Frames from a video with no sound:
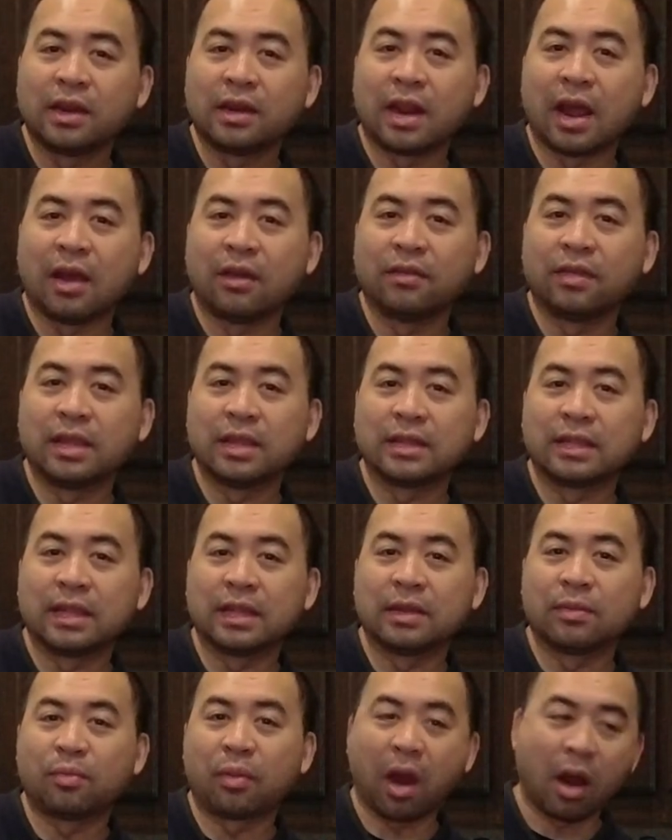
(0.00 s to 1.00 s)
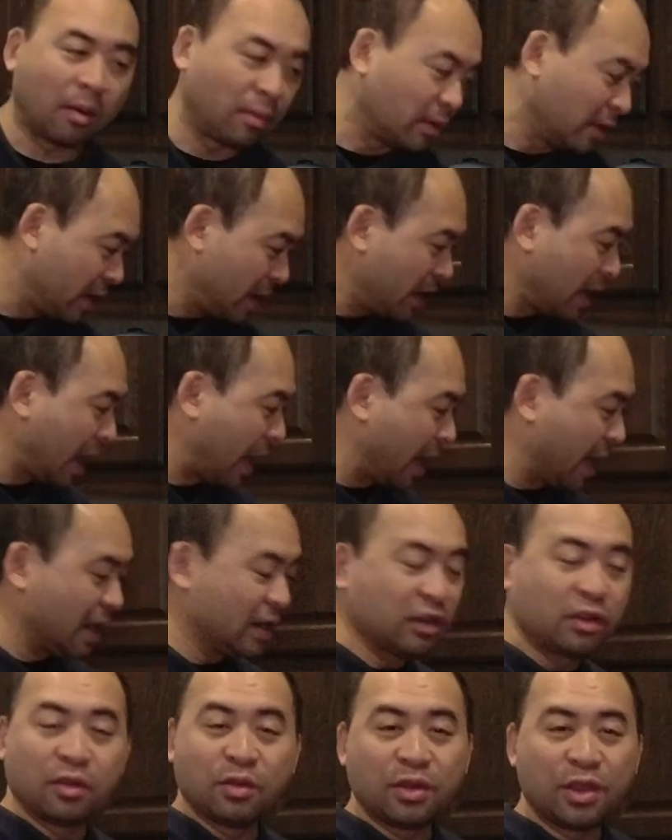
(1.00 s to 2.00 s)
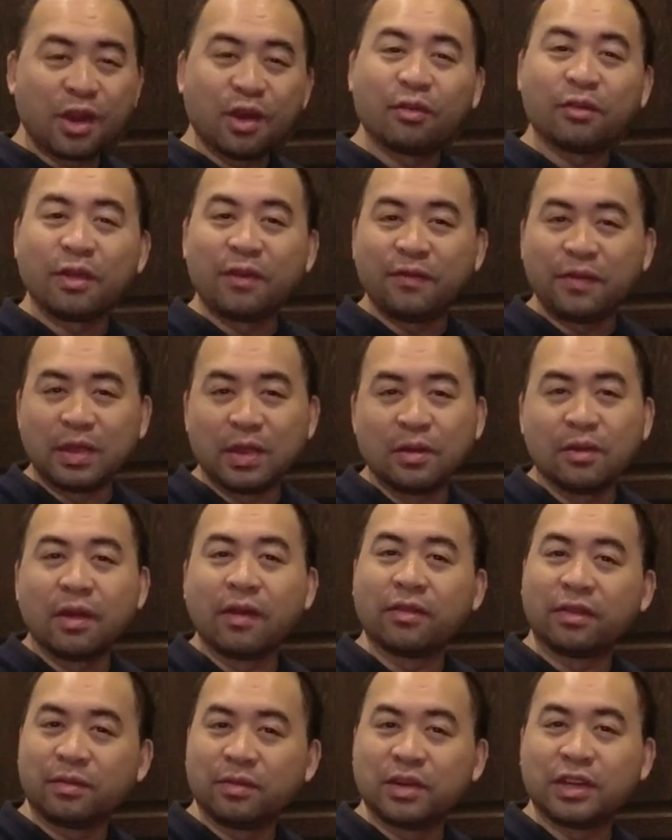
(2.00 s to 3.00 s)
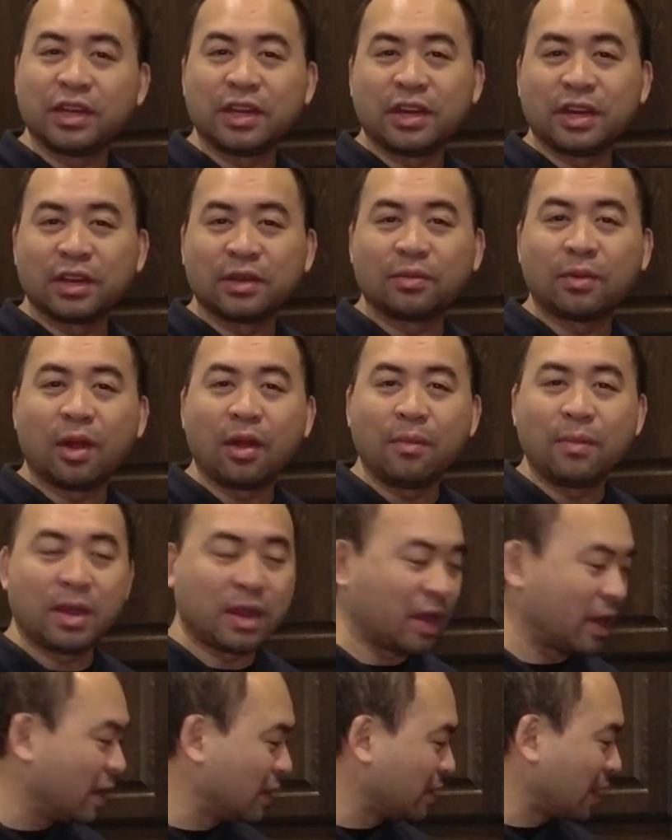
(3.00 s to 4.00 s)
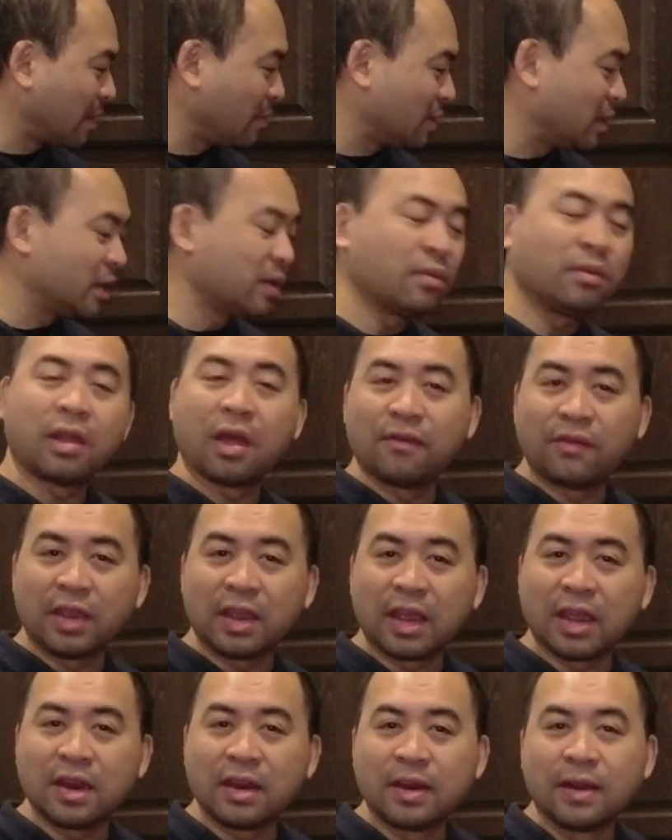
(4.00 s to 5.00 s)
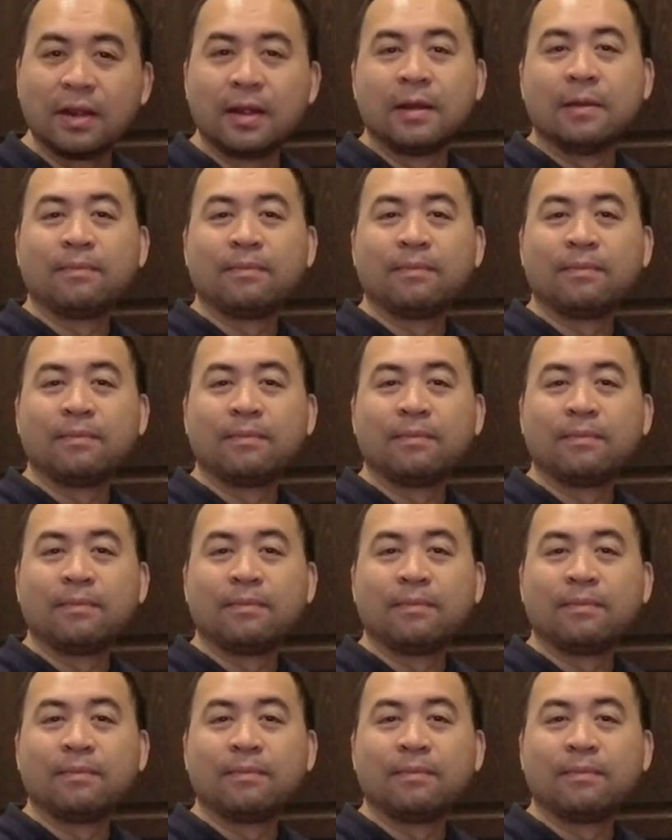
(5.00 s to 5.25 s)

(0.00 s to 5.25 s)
Now this is probably a 2-year review of the machine as well because I'm still loving it.